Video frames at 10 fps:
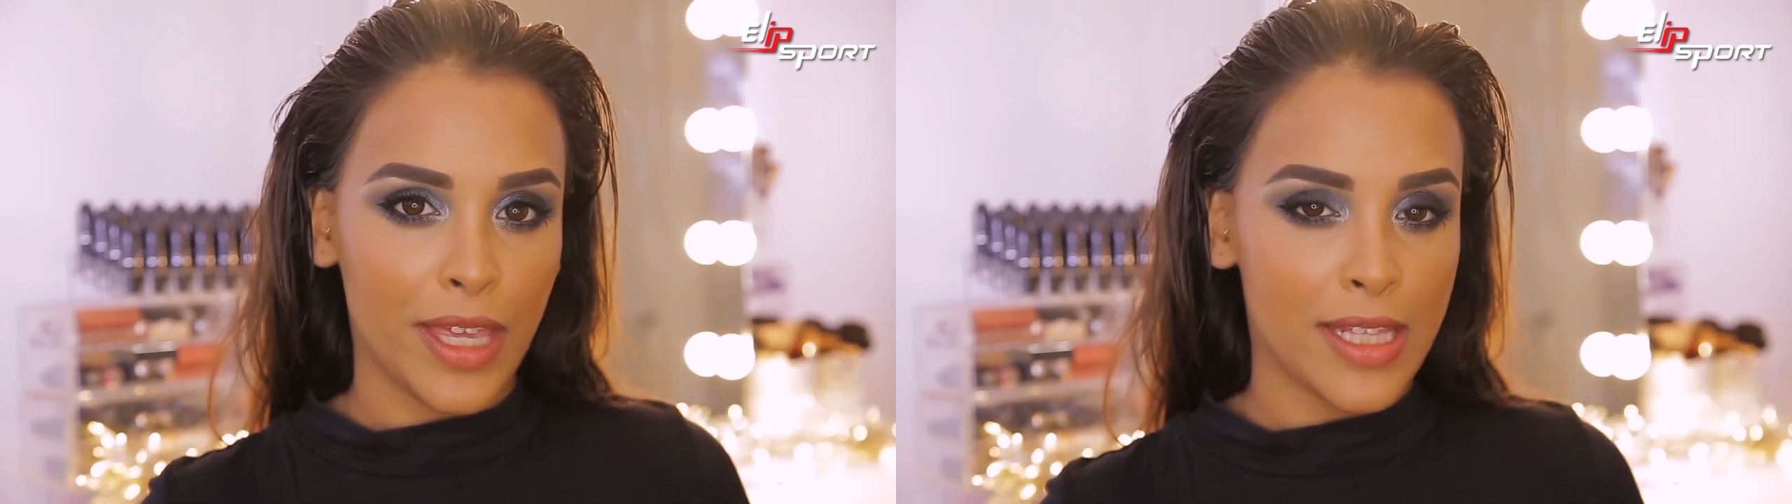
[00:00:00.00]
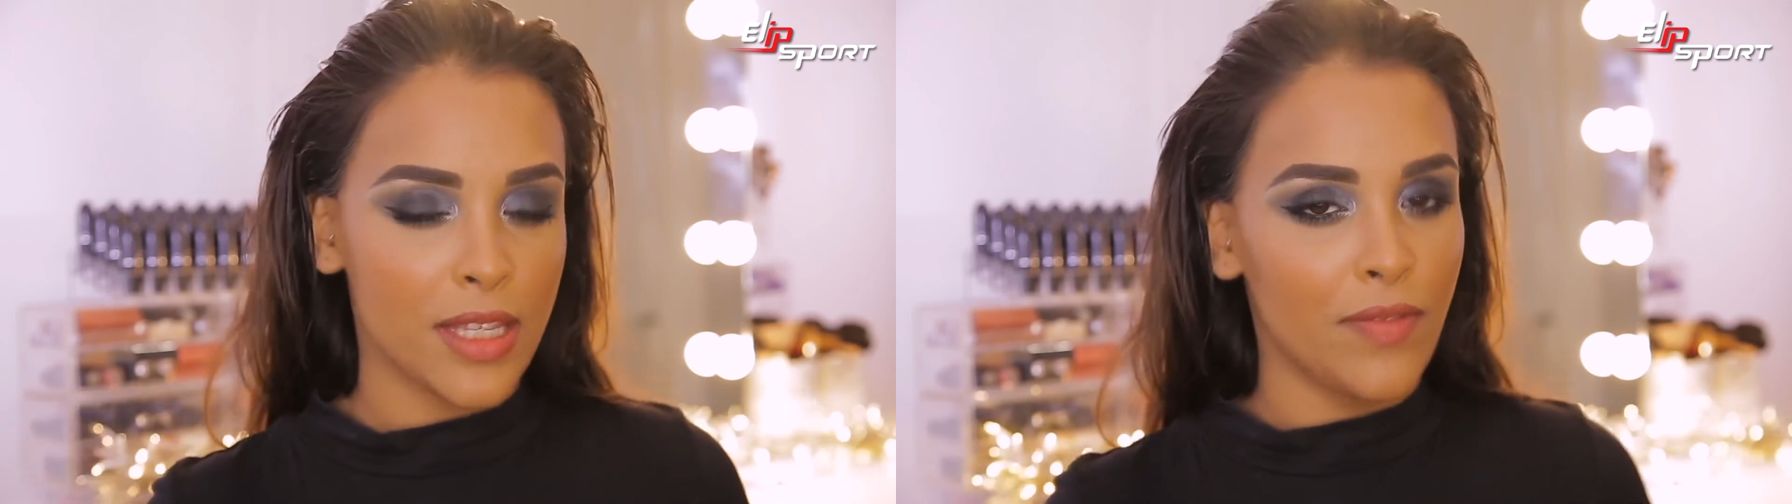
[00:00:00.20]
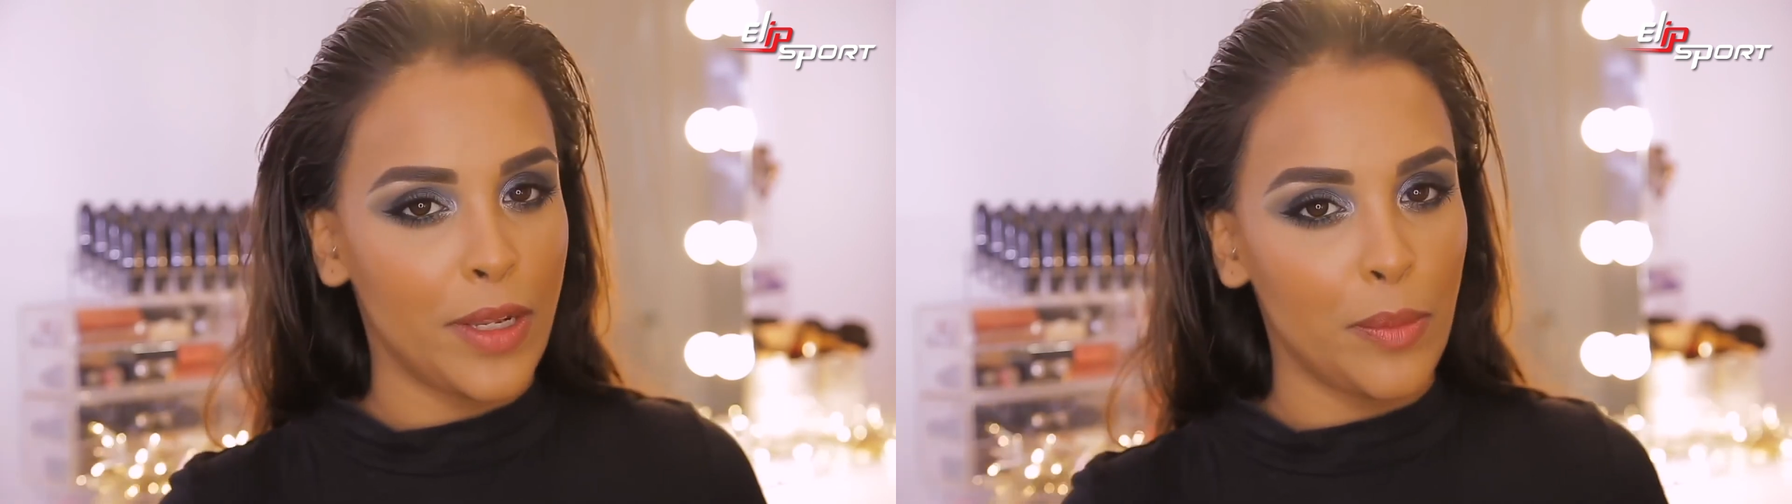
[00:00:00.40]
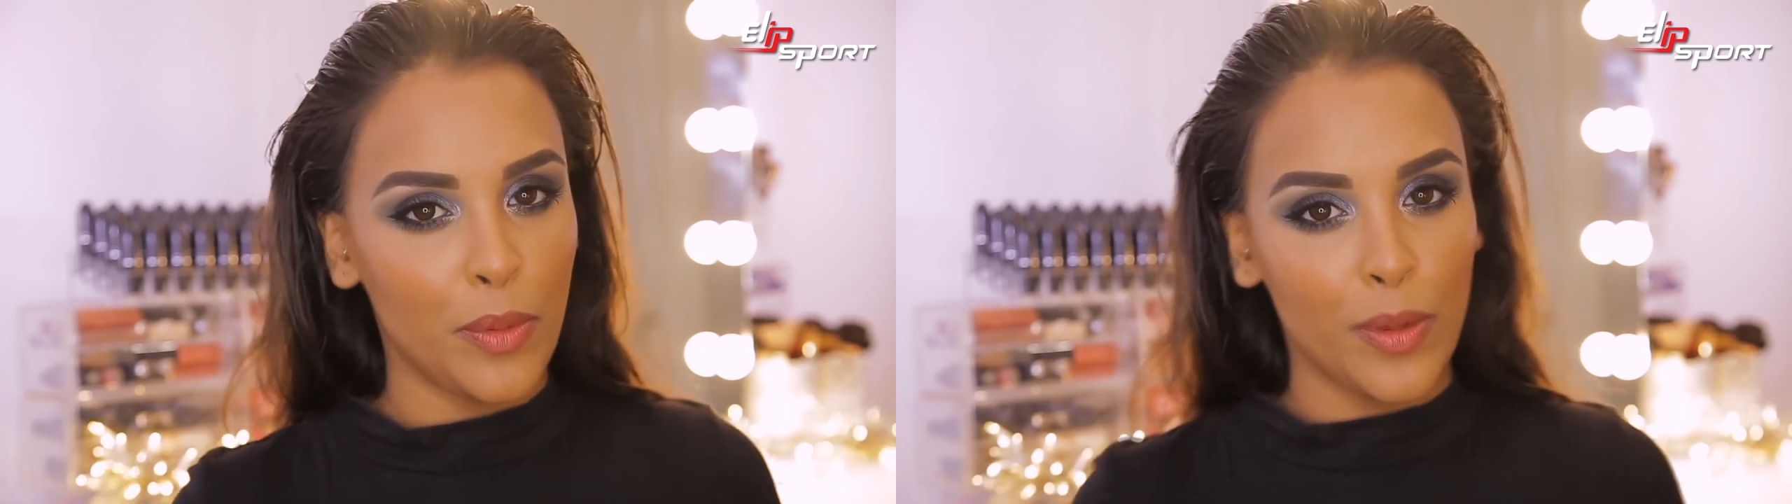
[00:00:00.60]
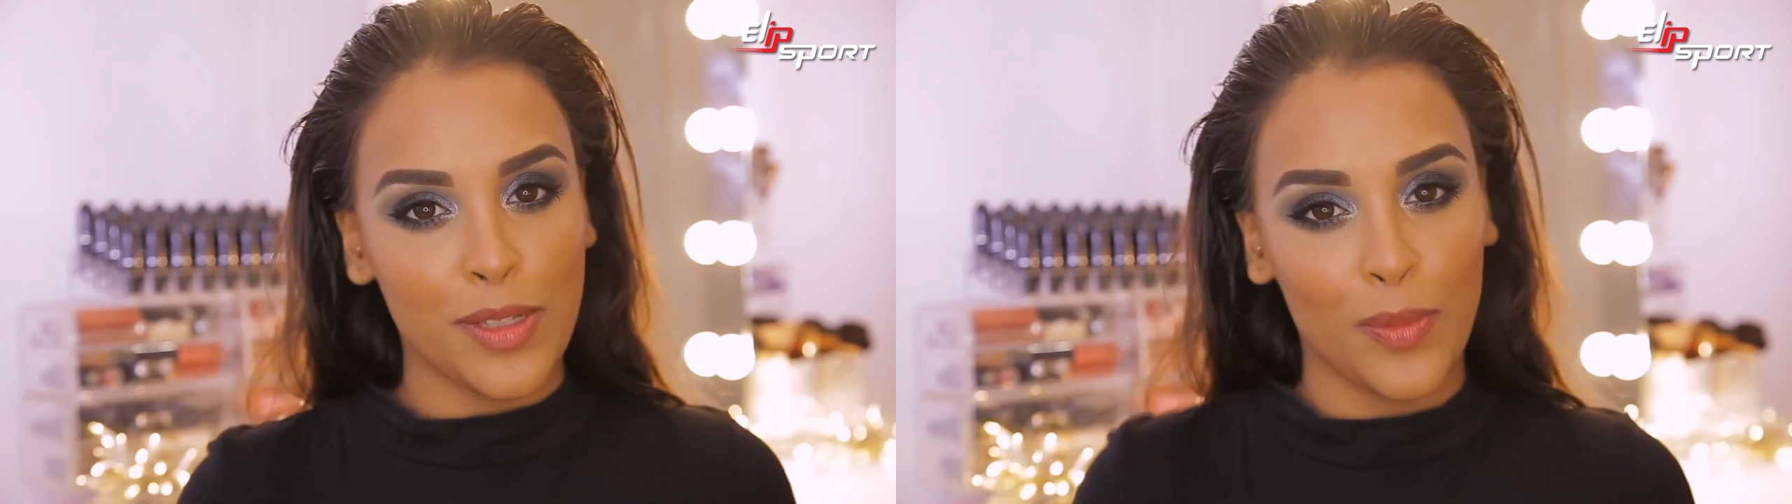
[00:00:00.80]
kits
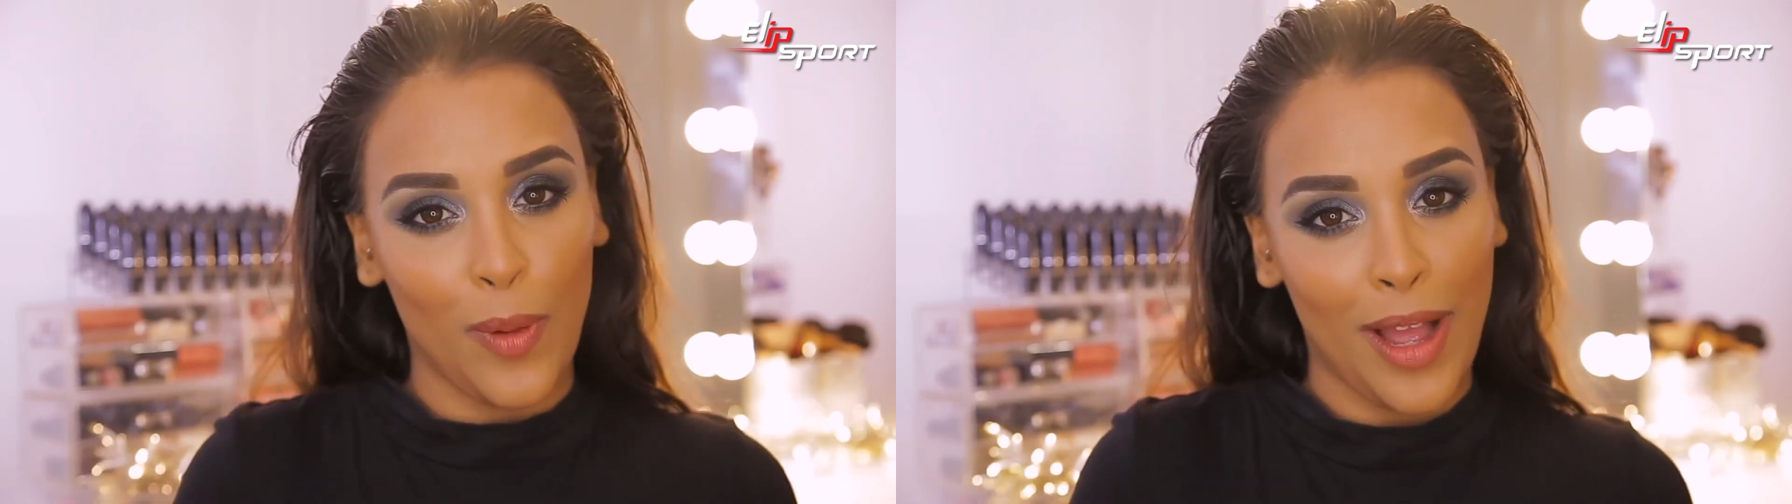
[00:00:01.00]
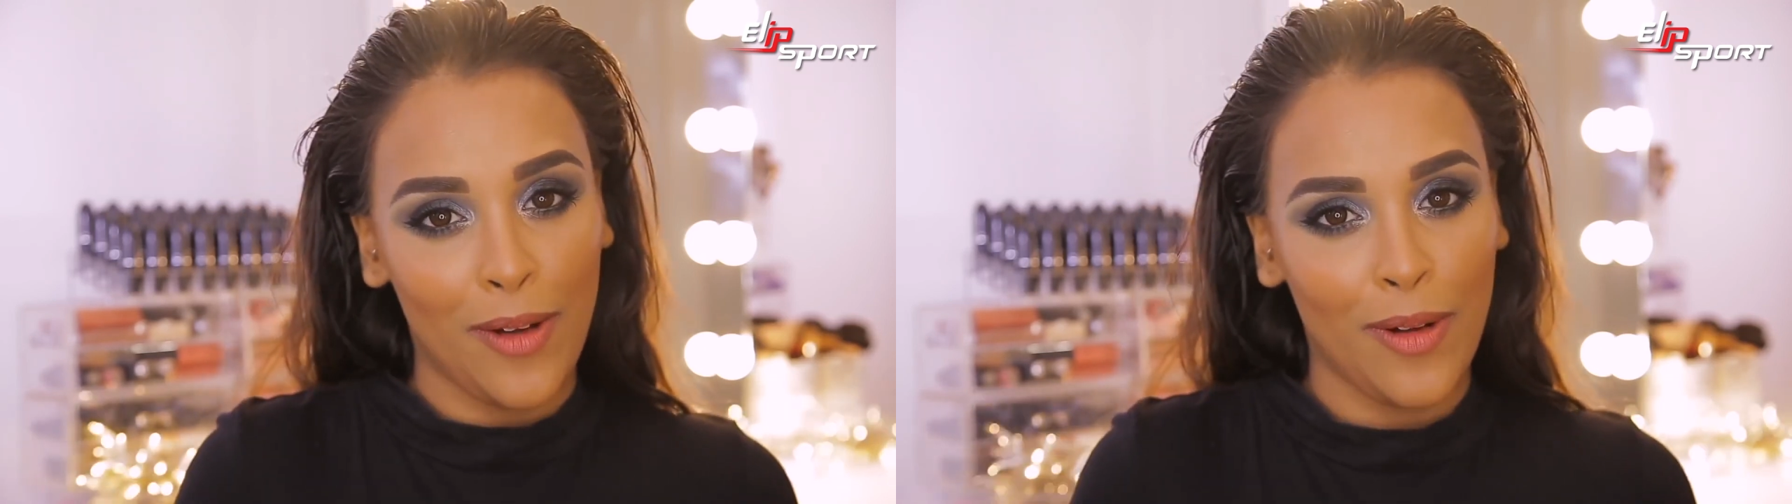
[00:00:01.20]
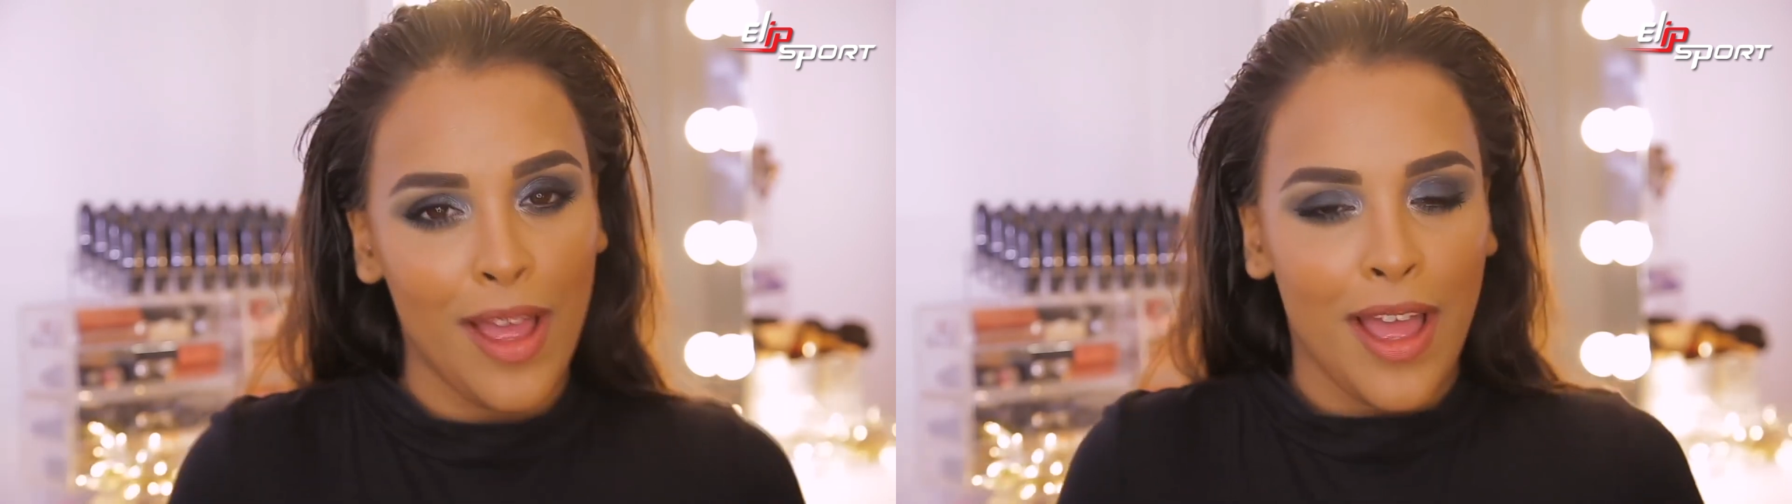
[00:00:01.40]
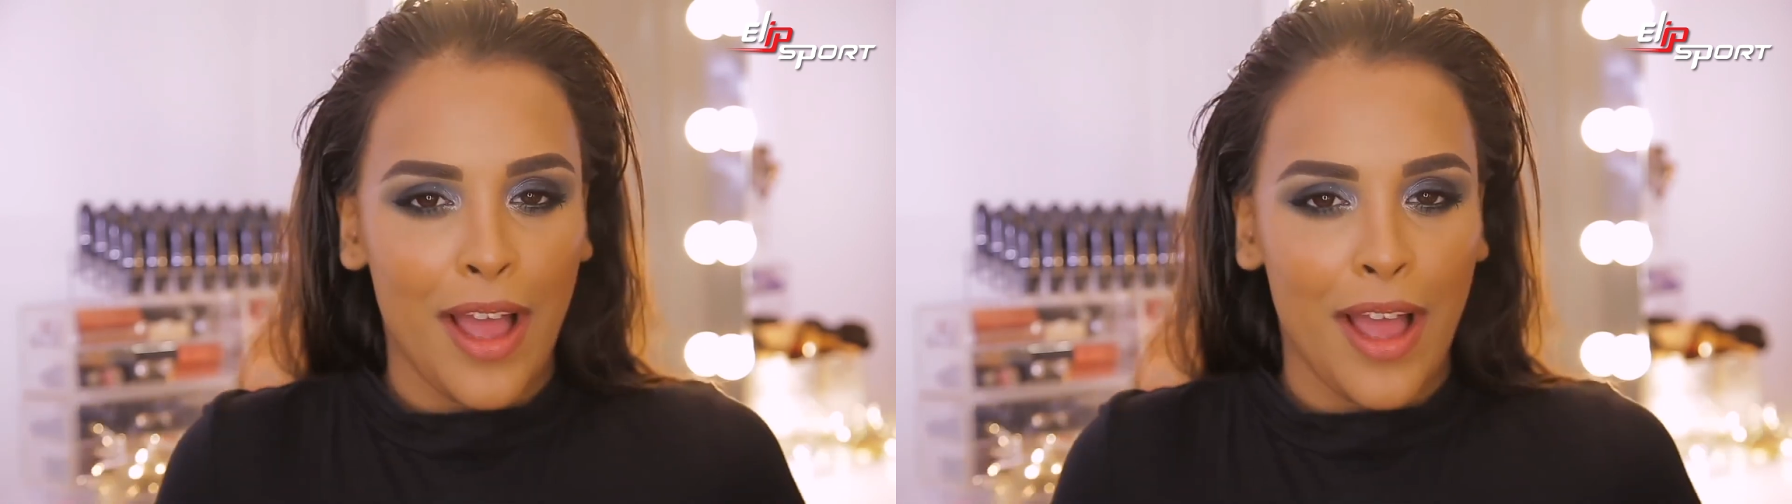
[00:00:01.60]
available as well.